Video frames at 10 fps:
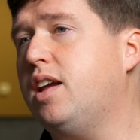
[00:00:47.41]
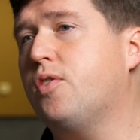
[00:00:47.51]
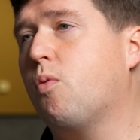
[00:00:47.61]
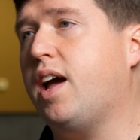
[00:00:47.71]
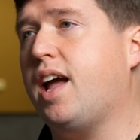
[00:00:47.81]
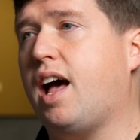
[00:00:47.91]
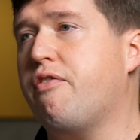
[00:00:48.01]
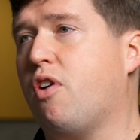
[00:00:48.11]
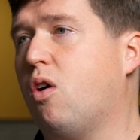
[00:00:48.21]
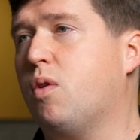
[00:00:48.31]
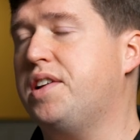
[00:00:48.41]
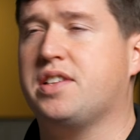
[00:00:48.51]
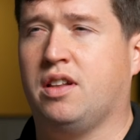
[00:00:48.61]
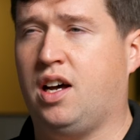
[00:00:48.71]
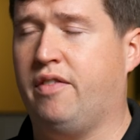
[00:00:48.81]
either way, I've
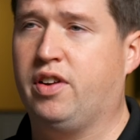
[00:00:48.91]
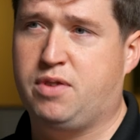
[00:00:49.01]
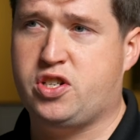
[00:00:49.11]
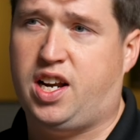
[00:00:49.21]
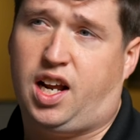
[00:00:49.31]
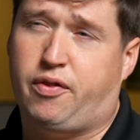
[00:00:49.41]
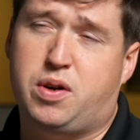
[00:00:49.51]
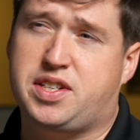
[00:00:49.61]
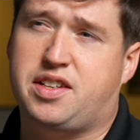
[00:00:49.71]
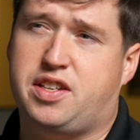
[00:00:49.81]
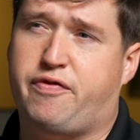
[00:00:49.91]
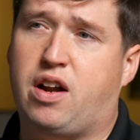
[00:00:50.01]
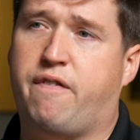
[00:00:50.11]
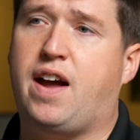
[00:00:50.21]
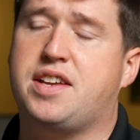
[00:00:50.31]
always loved machining. I've always honestly
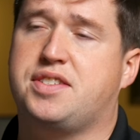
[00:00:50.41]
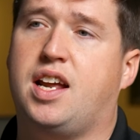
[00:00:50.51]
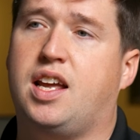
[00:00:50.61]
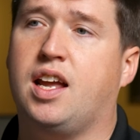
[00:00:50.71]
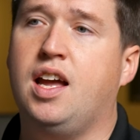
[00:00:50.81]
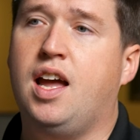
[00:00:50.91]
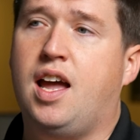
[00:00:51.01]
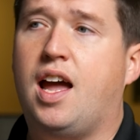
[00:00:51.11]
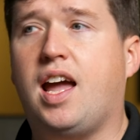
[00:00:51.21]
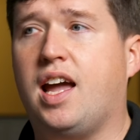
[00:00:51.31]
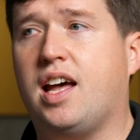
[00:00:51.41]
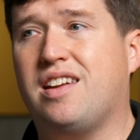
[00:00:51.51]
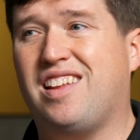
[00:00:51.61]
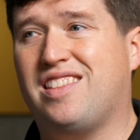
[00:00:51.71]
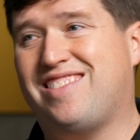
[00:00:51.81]
found it fascinating.
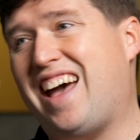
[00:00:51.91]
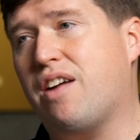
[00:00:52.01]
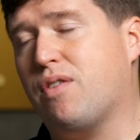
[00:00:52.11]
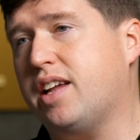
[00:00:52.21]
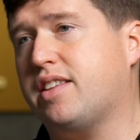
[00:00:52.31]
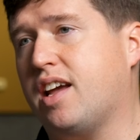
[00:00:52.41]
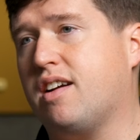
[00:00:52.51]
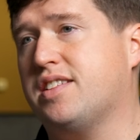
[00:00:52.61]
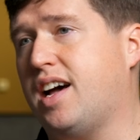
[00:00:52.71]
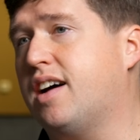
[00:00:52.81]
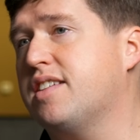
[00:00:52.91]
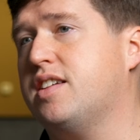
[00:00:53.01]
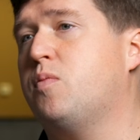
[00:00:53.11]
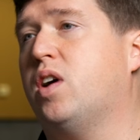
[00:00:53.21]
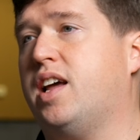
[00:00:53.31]
And that right there is
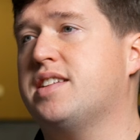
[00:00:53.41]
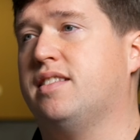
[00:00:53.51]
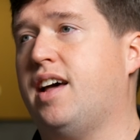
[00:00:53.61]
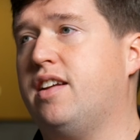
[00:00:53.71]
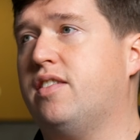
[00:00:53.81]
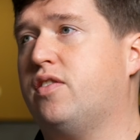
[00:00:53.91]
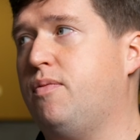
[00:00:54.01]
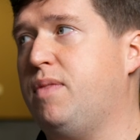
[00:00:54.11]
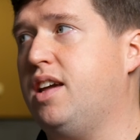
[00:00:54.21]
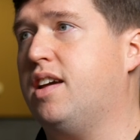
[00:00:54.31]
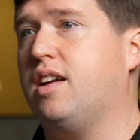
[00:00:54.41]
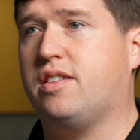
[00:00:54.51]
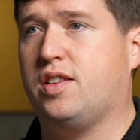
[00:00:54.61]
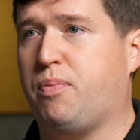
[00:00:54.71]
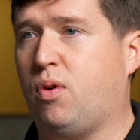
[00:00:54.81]
honestly what has led to me getting
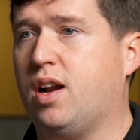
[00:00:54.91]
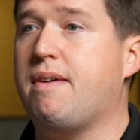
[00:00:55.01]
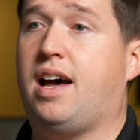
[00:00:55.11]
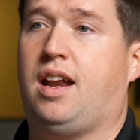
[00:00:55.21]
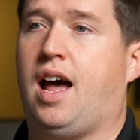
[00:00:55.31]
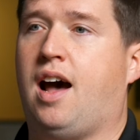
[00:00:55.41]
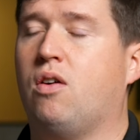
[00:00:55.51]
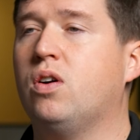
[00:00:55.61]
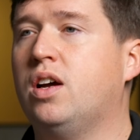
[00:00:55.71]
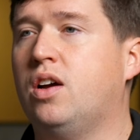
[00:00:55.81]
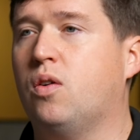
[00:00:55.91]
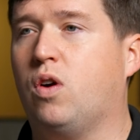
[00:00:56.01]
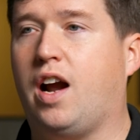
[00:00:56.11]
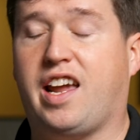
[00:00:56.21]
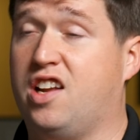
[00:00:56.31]
to the point I'm at now
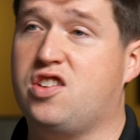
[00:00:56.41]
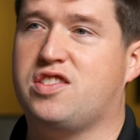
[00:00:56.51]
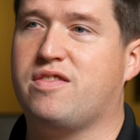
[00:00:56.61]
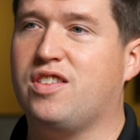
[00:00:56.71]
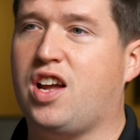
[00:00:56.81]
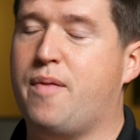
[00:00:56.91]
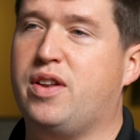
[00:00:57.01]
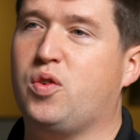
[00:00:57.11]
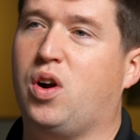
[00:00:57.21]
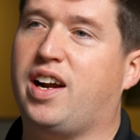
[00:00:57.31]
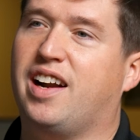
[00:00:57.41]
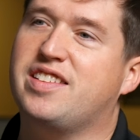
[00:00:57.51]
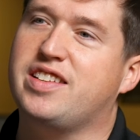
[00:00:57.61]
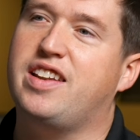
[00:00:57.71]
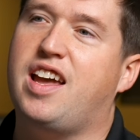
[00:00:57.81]
where I can just come into work on a
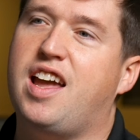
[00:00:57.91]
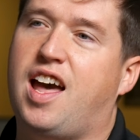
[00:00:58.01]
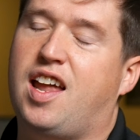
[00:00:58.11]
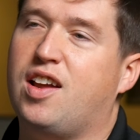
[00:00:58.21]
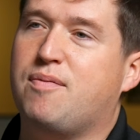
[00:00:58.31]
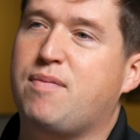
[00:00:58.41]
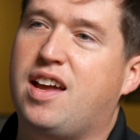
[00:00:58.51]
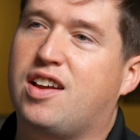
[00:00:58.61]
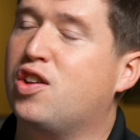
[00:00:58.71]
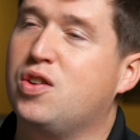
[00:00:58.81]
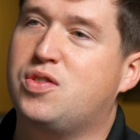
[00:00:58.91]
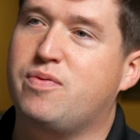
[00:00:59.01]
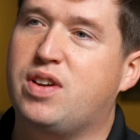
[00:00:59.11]
Sunday and make YouTube